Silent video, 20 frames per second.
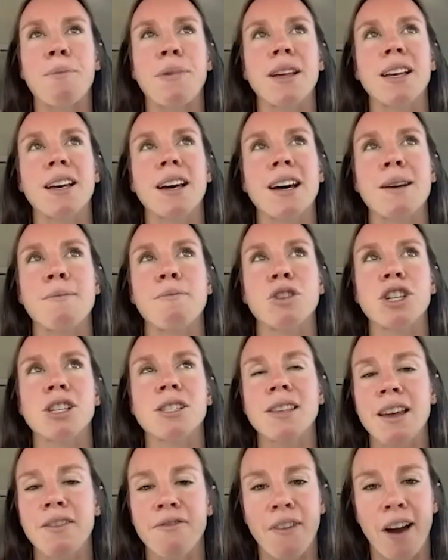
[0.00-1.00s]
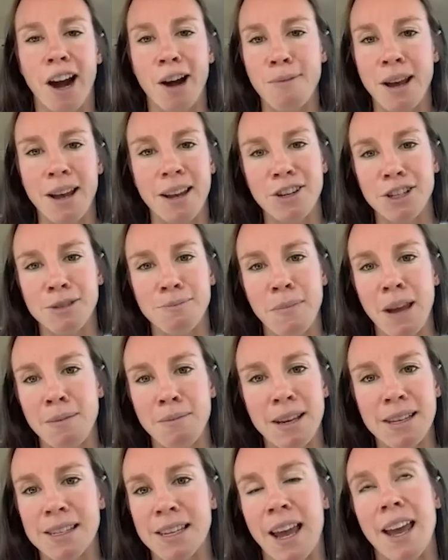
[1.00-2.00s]
but just the environment just made
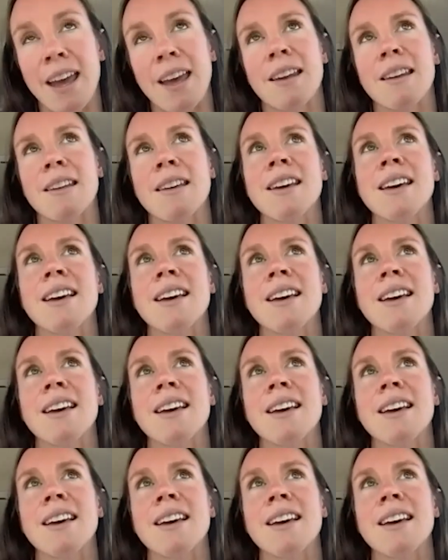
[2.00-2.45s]
me stay, and